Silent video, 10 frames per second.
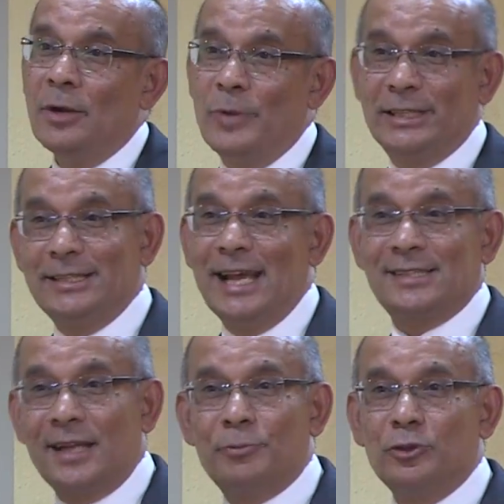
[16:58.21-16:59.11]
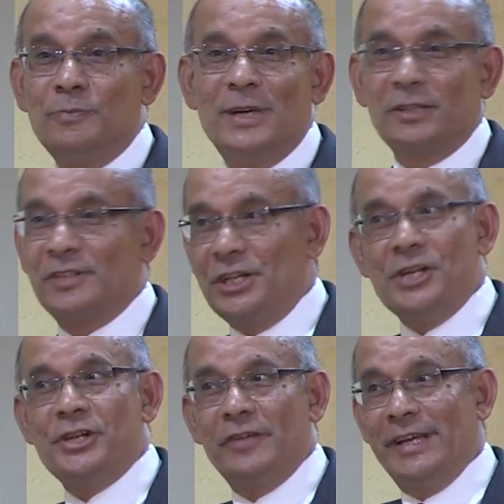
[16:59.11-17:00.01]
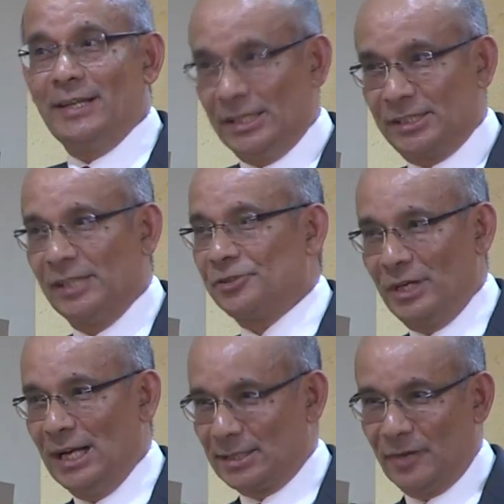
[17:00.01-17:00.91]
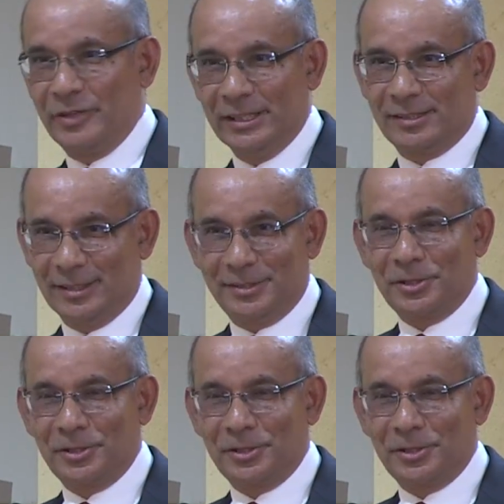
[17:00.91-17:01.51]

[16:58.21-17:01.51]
whether there's an improvement of the teaching of English in Sri Lanka, for instance.